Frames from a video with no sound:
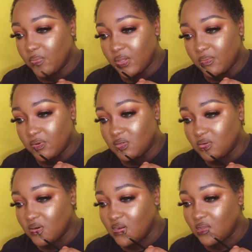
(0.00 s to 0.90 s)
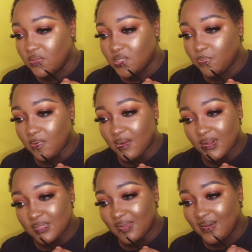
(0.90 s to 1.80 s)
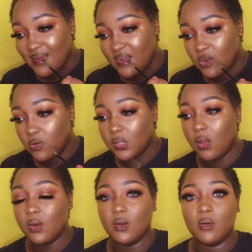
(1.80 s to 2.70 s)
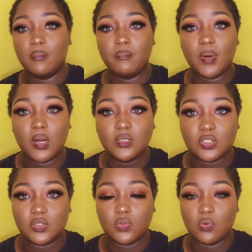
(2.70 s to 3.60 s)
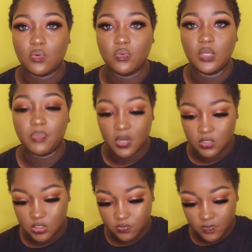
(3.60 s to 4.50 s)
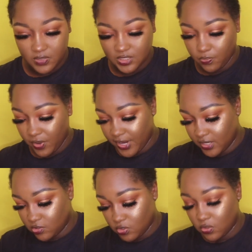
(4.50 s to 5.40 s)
But the majority of these products I no longer purchase or repurchase from these brands.